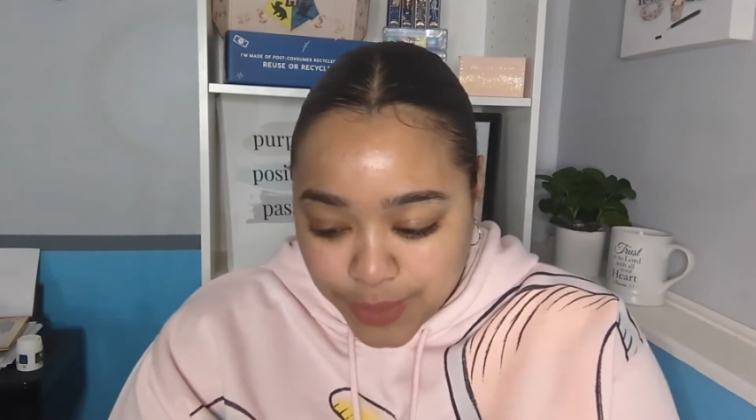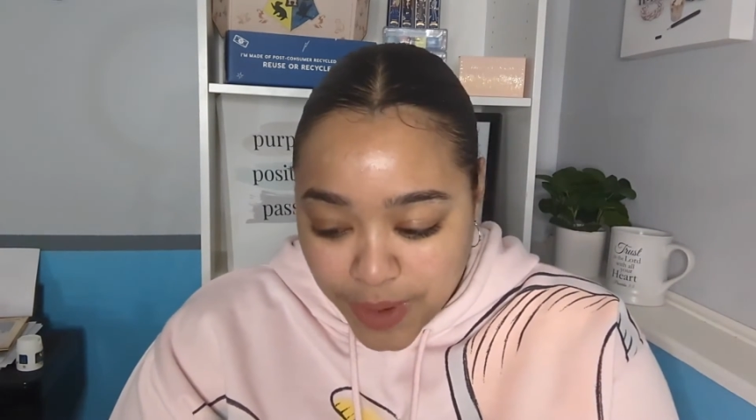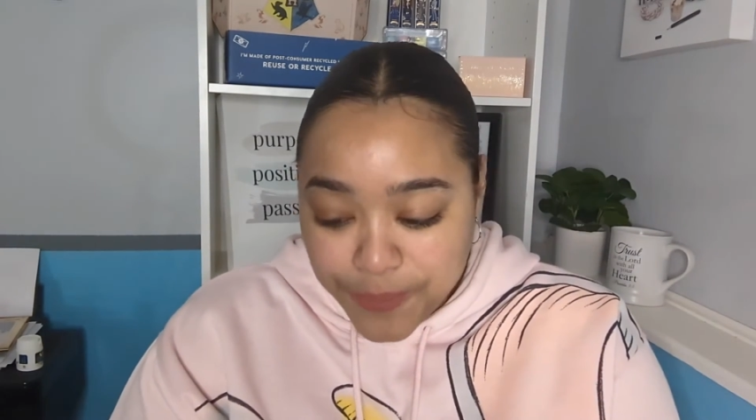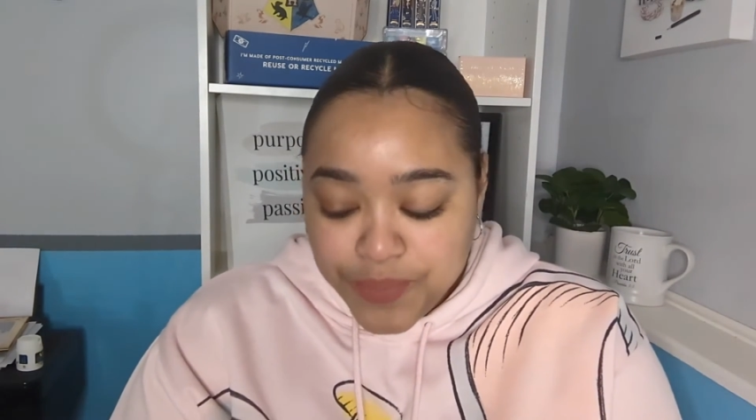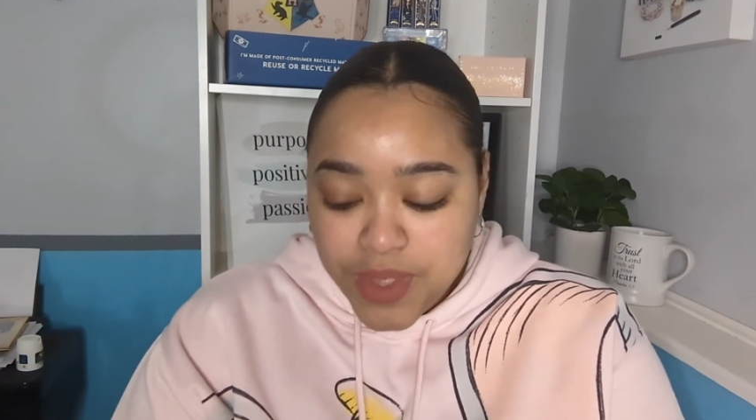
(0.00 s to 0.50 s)

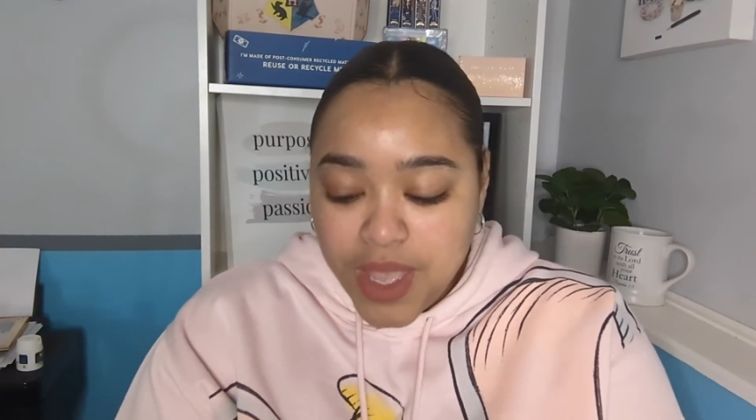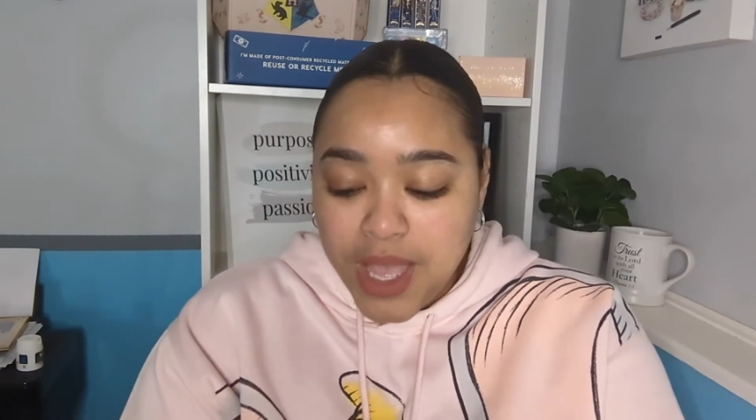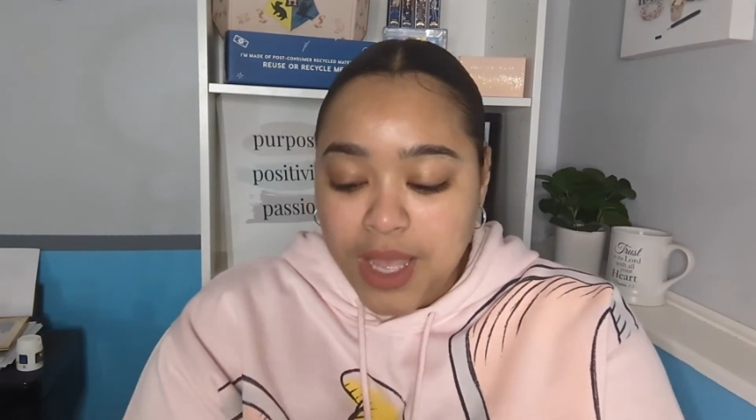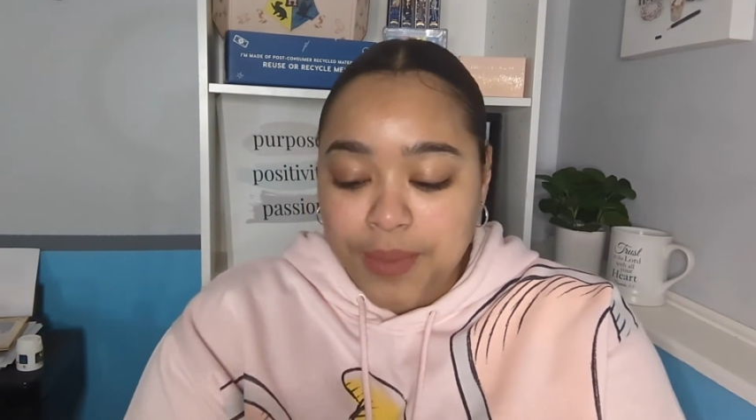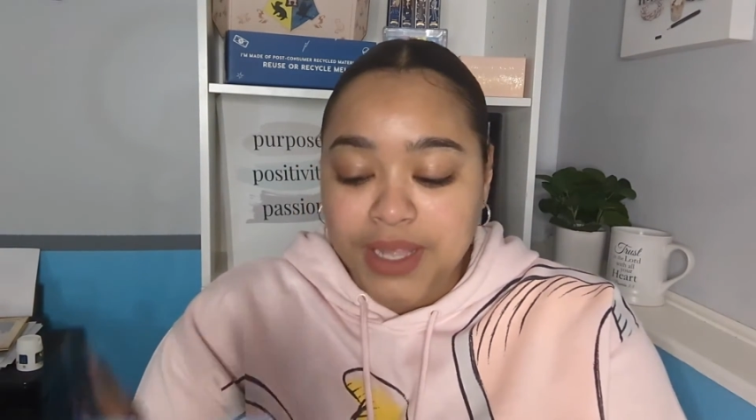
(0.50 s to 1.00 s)
but
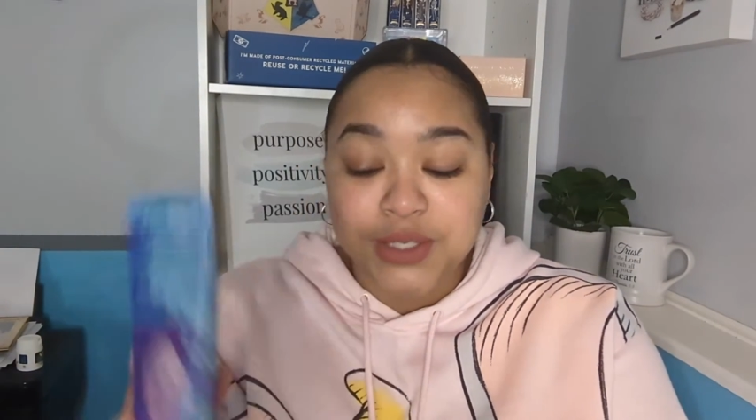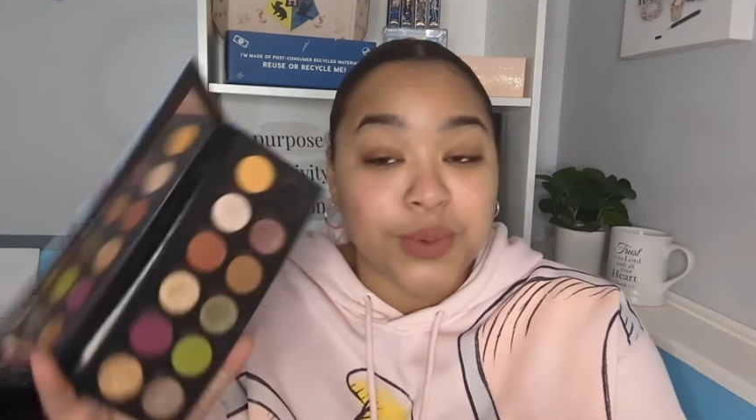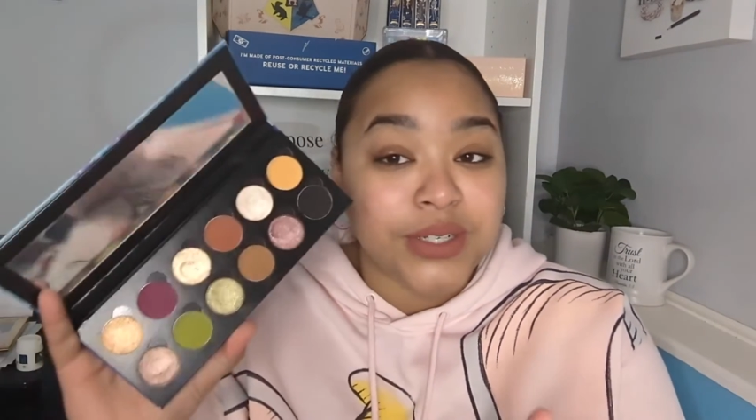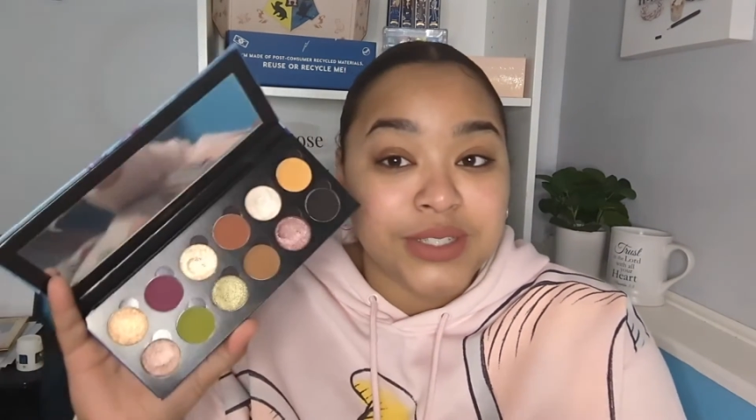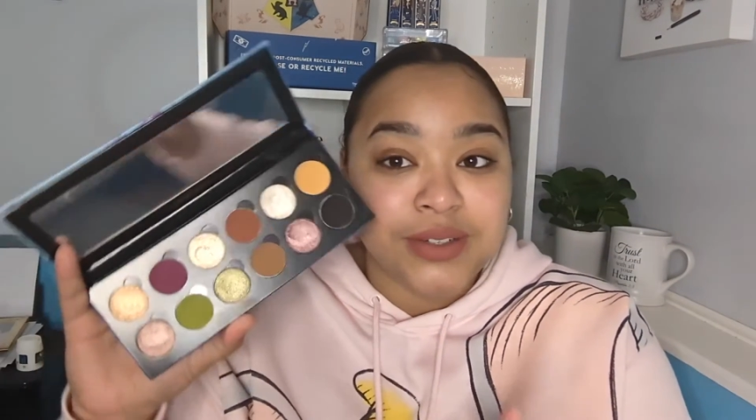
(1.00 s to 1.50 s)
I just
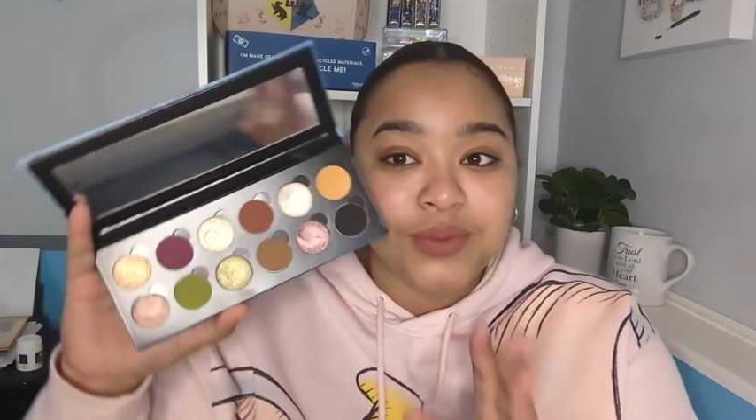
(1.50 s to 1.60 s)
wanted to